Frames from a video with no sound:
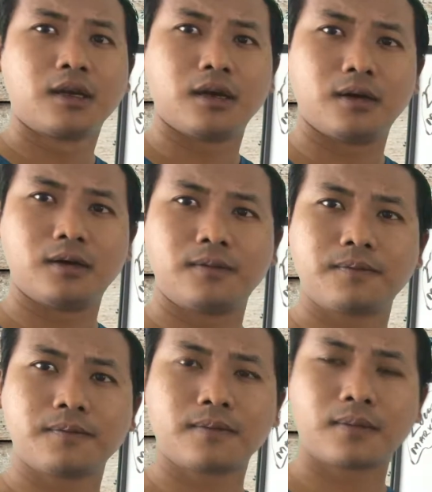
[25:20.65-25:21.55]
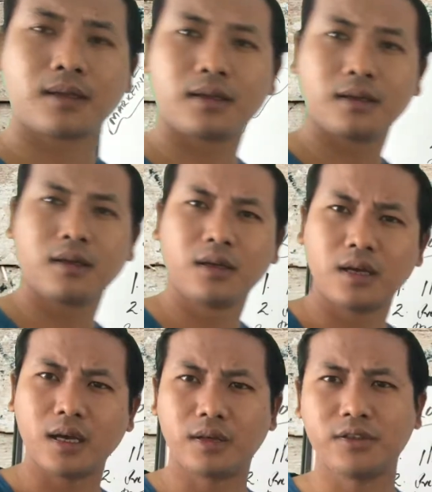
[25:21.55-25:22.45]

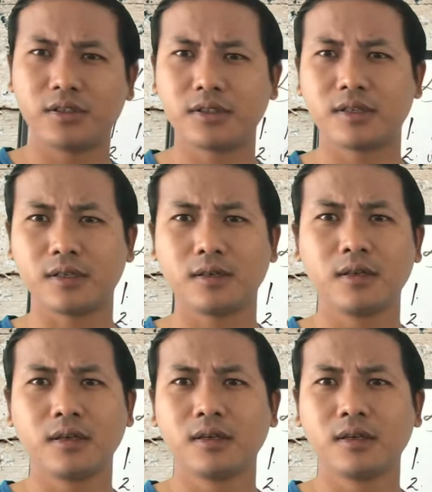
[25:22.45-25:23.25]
a digital